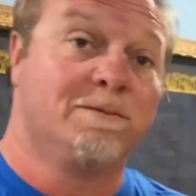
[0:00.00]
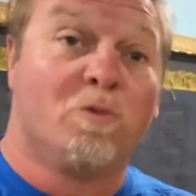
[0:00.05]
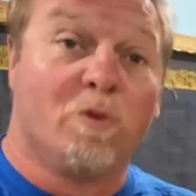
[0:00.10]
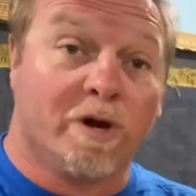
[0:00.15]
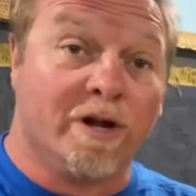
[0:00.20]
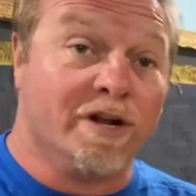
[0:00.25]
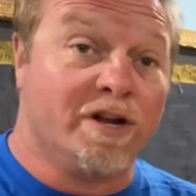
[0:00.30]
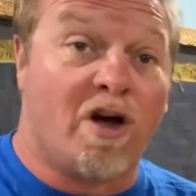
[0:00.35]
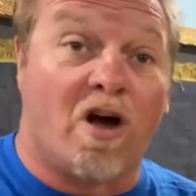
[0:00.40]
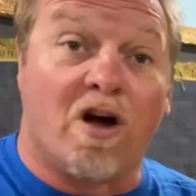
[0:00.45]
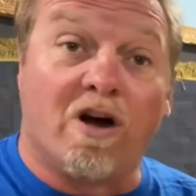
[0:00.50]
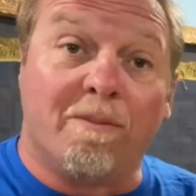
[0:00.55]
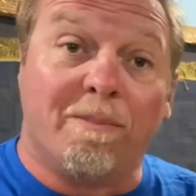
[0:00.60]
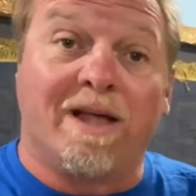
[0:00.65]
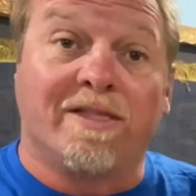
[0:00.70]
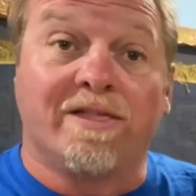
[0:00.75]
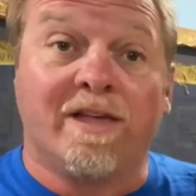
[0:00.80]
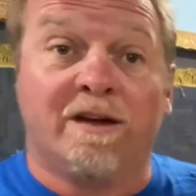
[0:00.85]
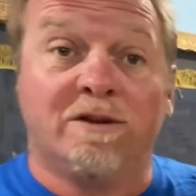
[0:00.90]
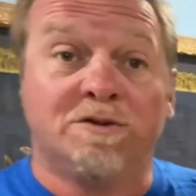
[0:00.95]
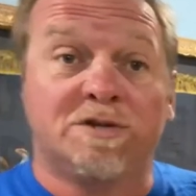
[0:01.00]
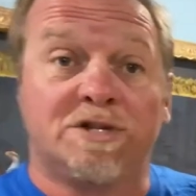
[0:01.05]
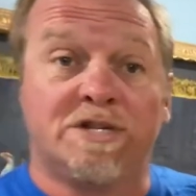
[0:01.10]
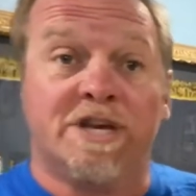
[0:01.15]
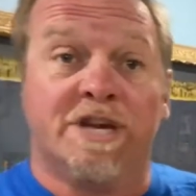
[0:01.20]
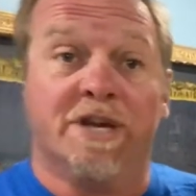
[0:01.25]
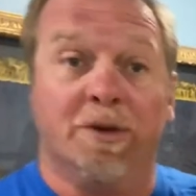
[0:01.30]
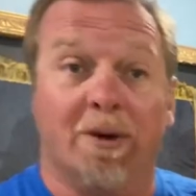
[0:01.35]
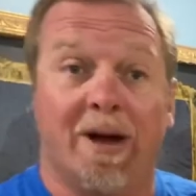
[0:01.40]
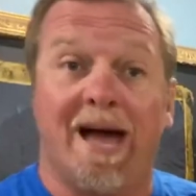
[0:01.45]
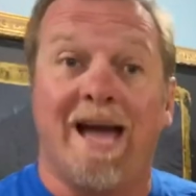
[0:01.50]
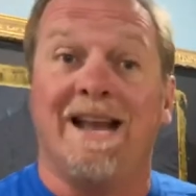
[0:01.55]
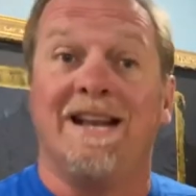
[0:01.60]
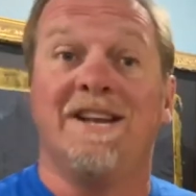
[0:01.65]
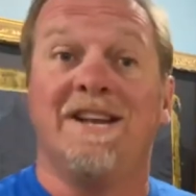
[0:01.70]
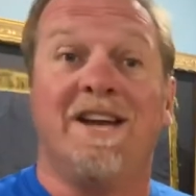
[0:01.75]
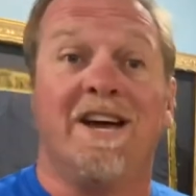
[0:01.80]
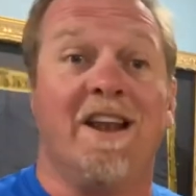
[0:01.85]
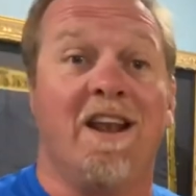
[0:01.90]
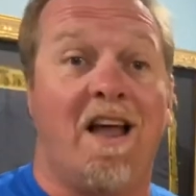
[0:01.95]
We're going to talk about those too. I hadn't
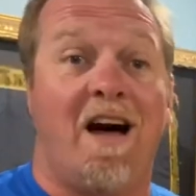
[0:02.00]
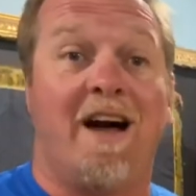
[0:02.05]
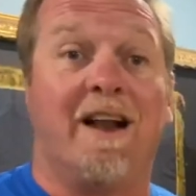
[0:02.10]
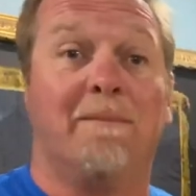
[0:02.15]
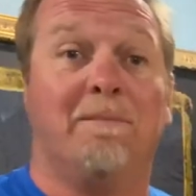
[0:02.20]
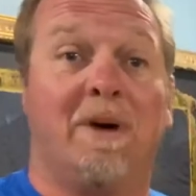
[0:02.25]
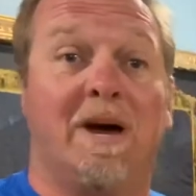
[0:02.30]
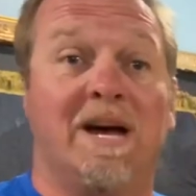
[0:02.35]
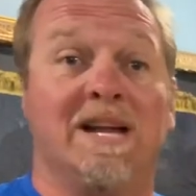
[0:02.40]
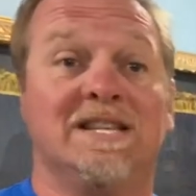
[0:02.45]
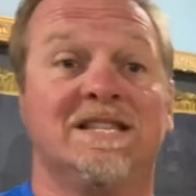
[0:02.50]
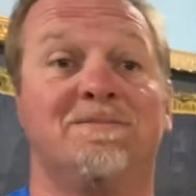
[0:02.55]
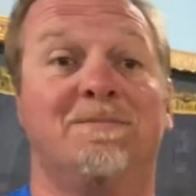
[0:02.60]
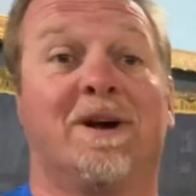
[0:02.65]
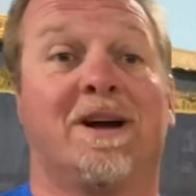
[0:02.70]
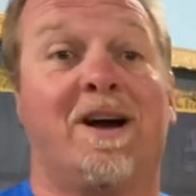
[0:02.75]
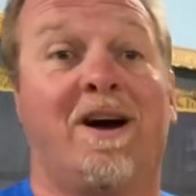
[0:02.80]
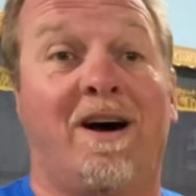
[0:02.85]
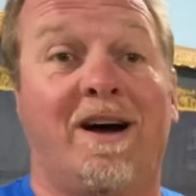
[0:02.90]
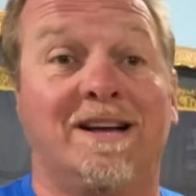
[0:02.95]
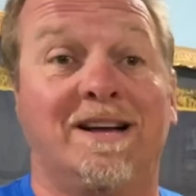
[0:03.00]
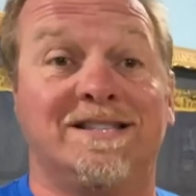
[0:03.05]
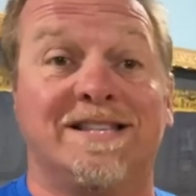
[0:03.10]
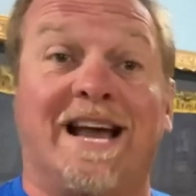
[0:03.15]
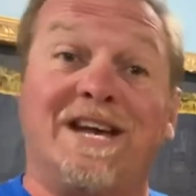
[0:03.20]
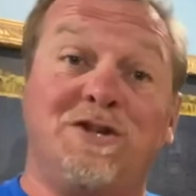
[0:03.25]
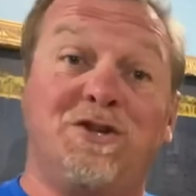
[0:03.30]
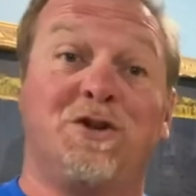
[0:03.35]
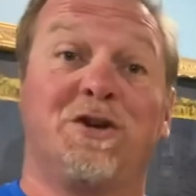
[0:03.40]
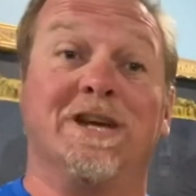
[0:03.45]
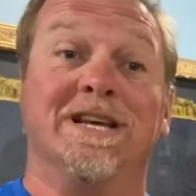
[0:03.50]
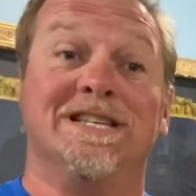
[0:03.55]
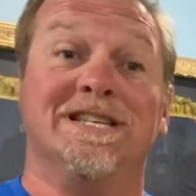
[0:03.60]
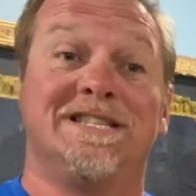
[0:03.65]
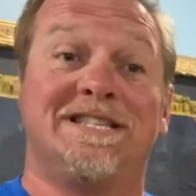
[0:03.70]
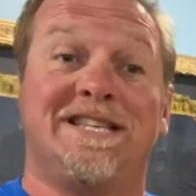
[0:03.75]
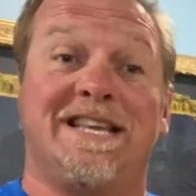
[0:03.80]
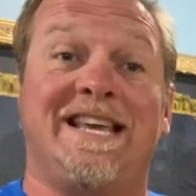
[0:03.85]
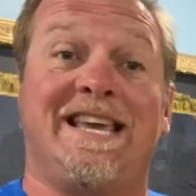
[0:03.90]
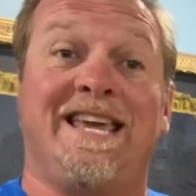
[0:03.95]
done a lot of buttons because, as you can
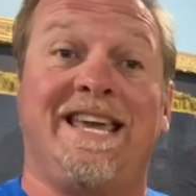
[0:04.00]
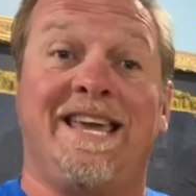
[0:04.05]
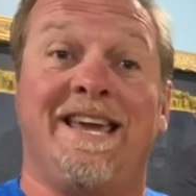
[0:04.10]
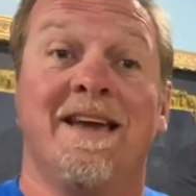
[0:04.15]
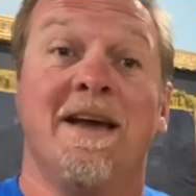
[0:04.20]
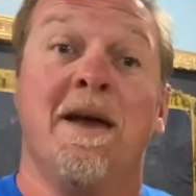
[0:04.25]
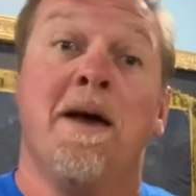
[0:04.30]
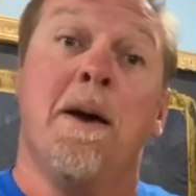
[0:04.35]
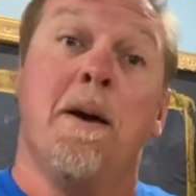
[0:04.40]
see,